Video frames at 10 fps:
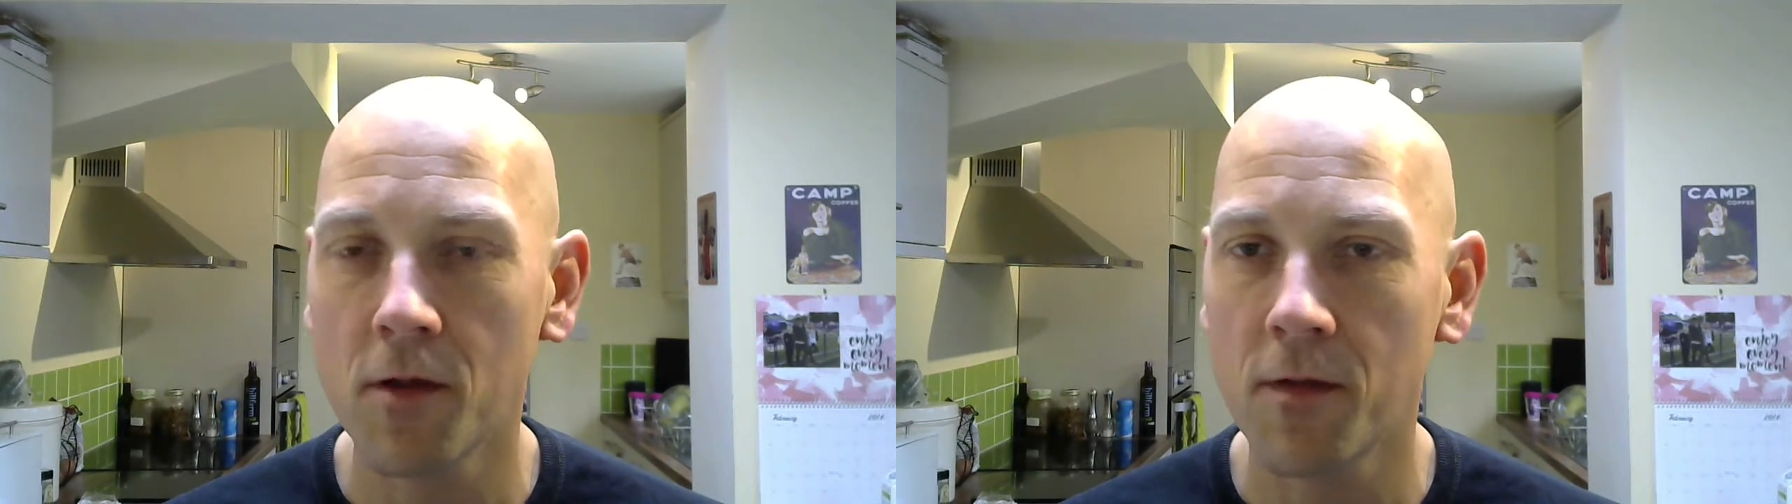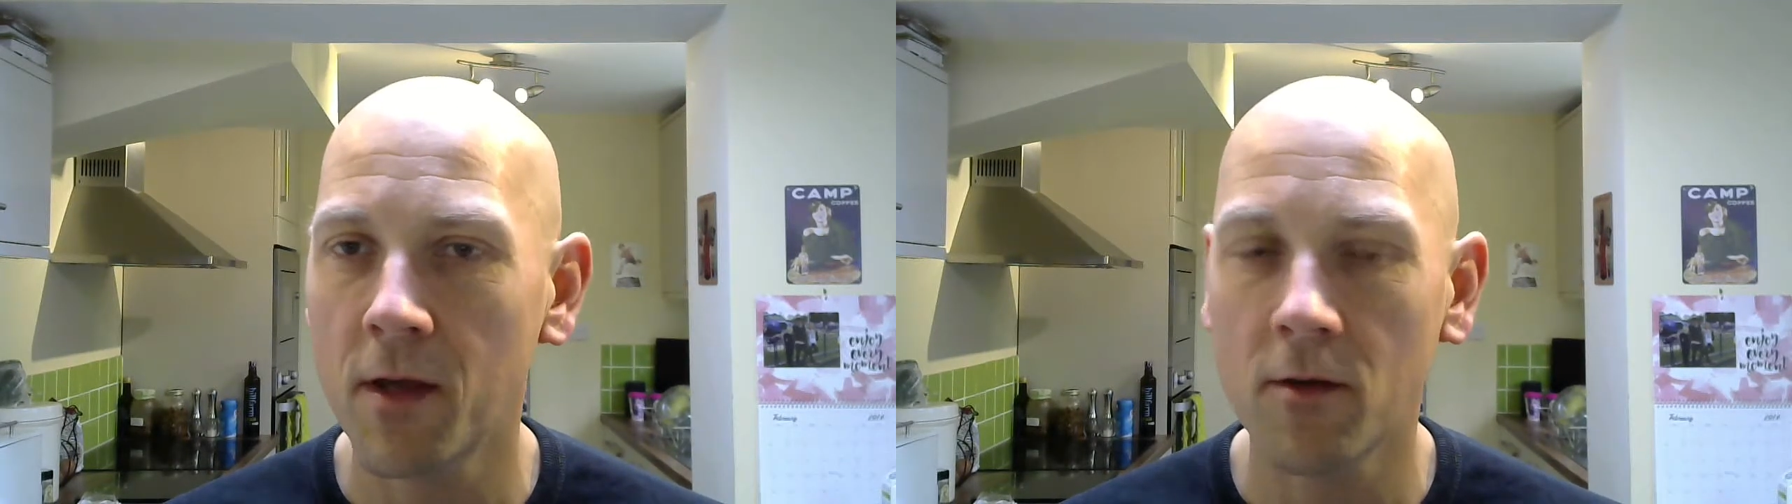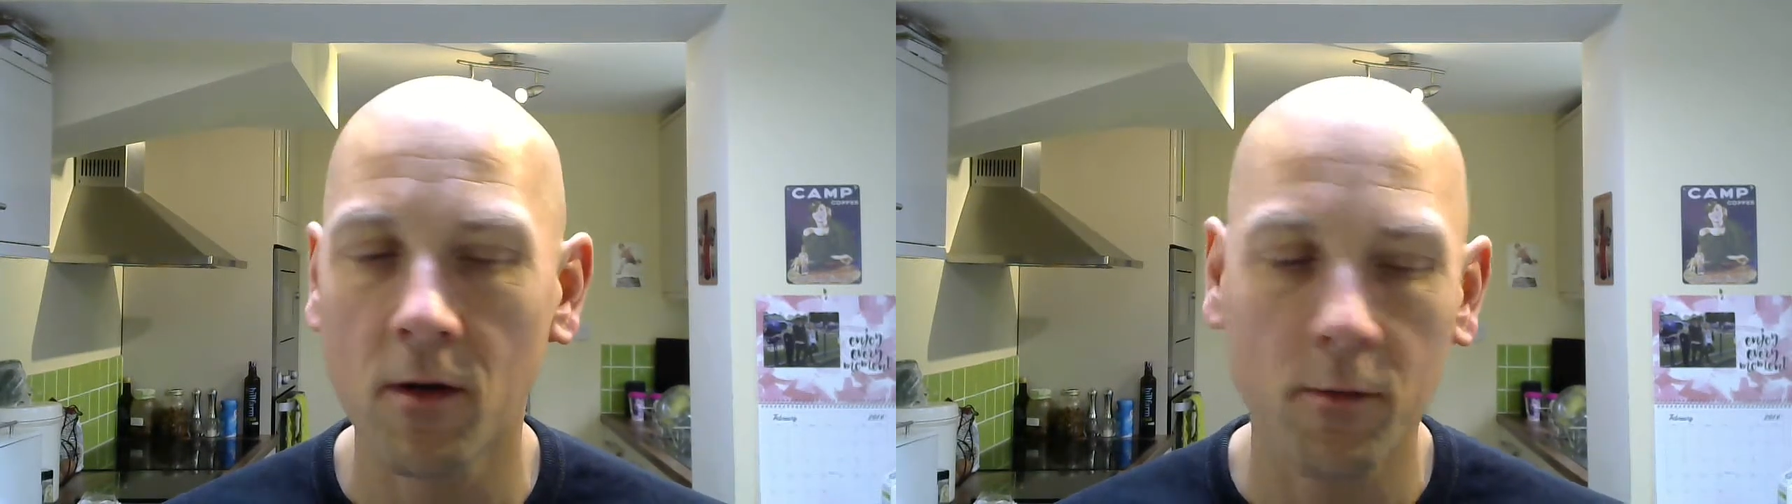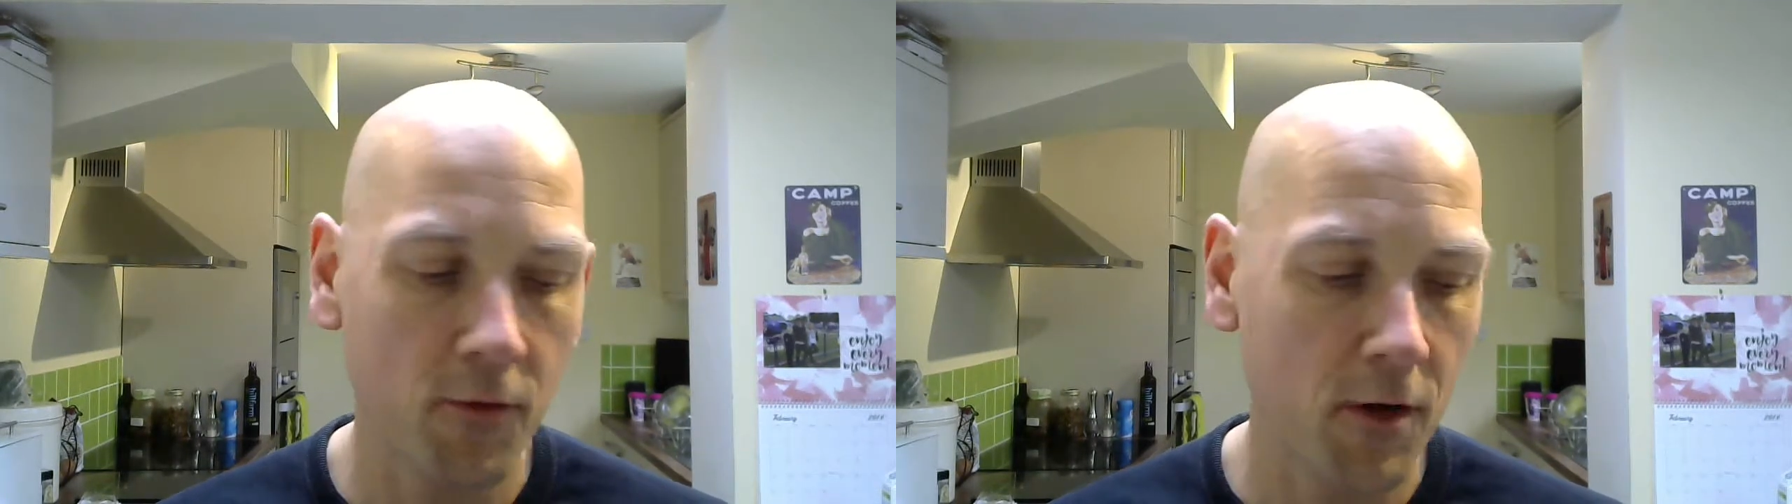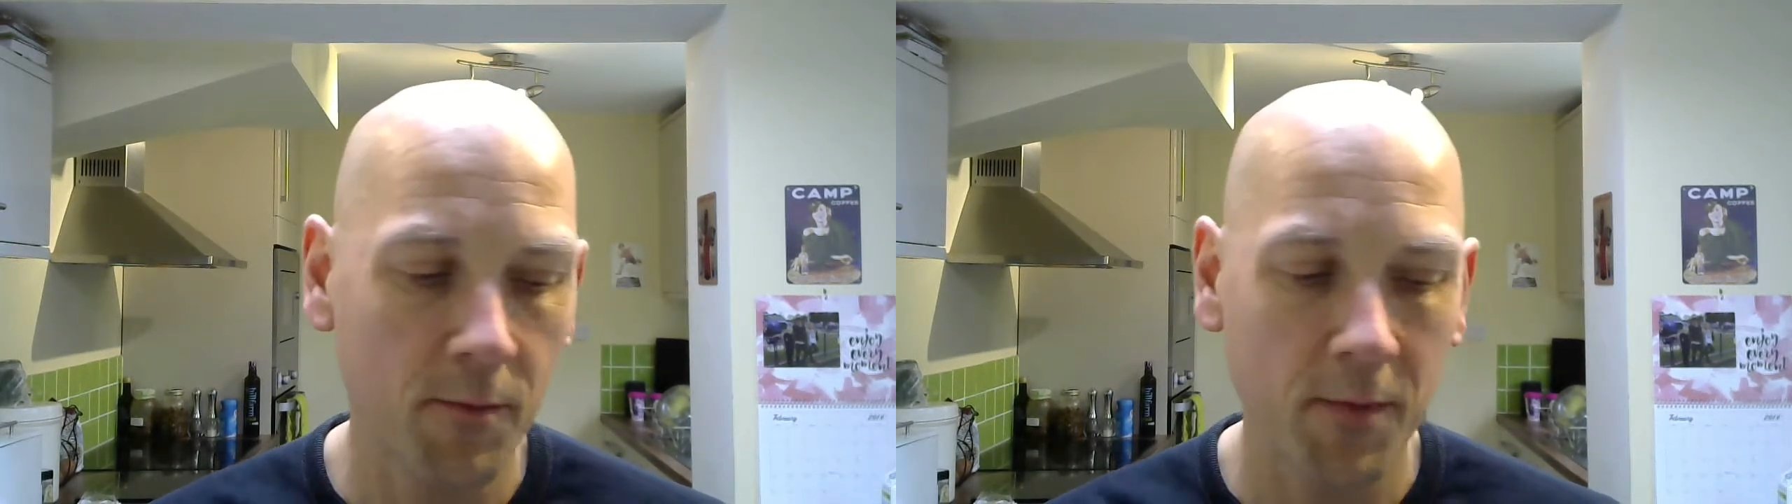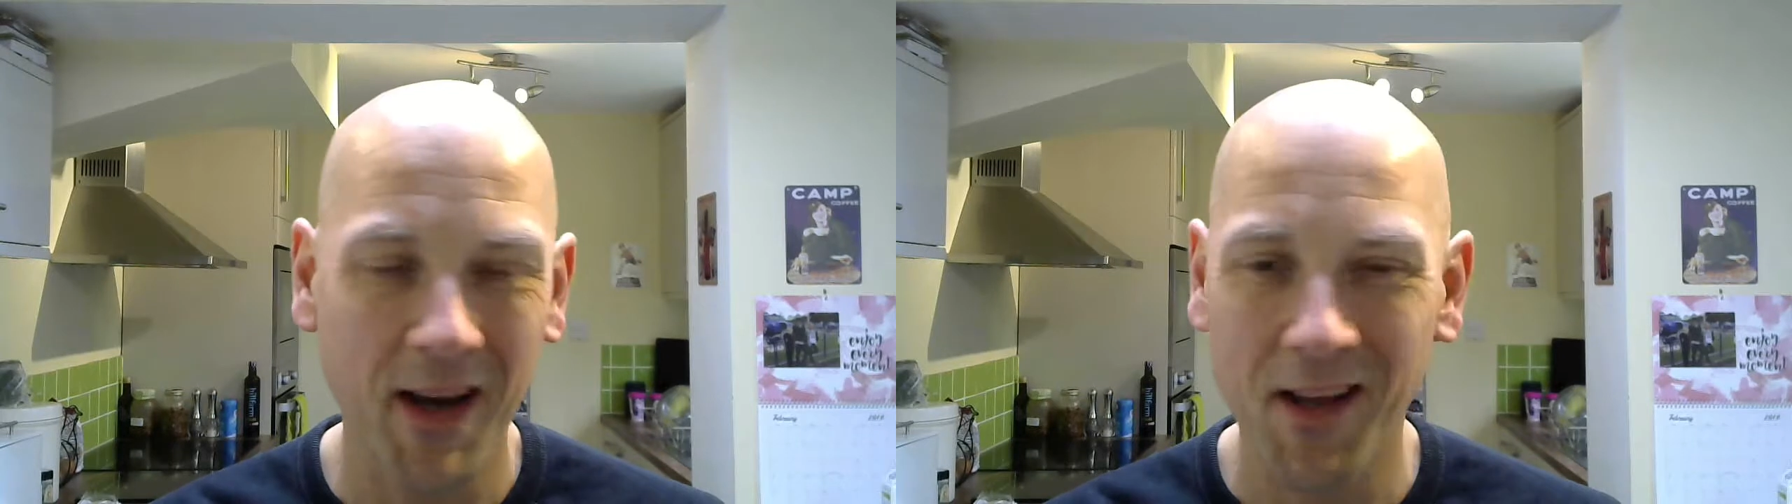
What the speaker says: thing you do before you put